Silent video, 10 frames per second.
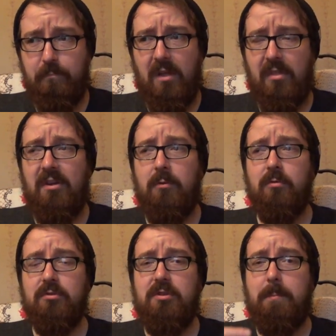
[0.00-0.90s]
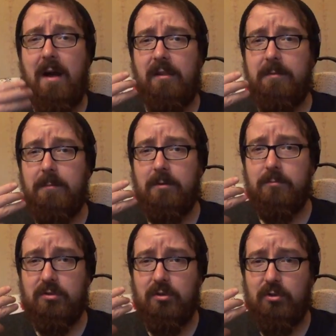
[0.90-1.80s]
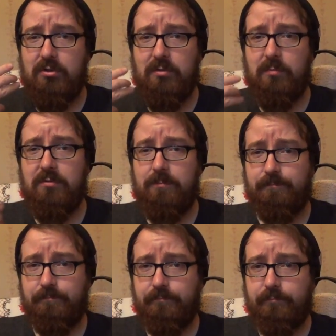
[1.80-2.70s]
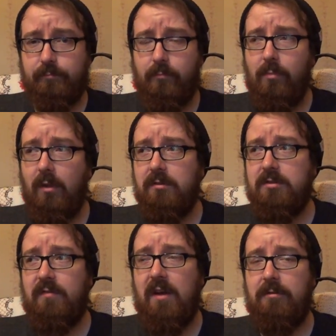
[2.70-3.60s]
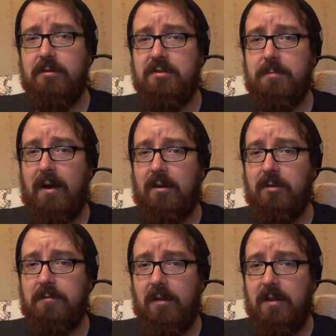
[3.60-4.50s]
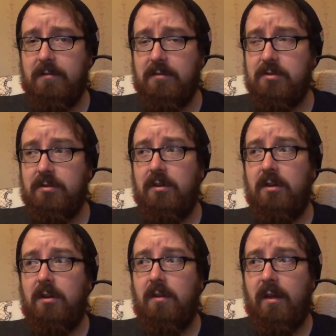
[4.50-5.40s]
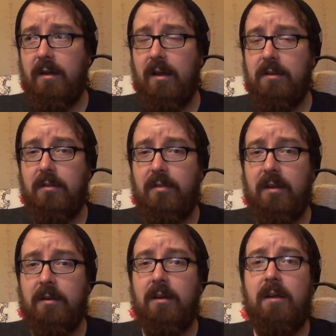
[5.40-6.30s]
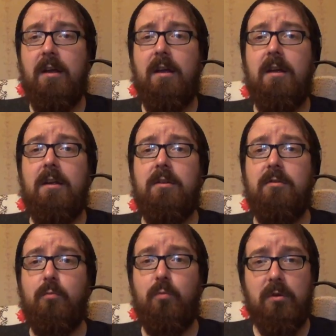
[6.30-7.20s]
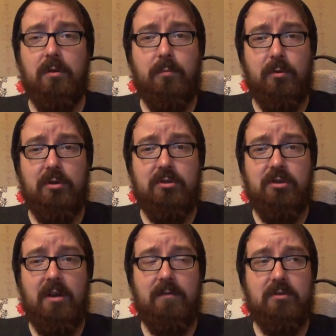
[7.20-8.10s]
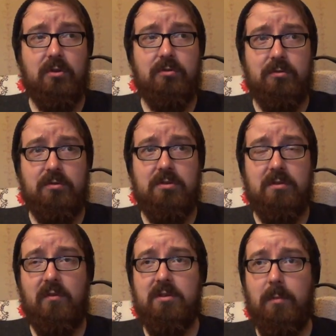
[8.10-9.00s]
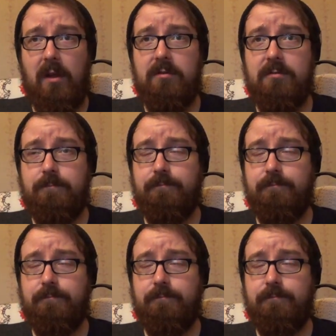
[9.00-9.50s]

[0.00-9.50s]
I think once your palate becomes accustomed to various tobacco flavours, that kind of thing, you will appreciate the subtleties of this blend.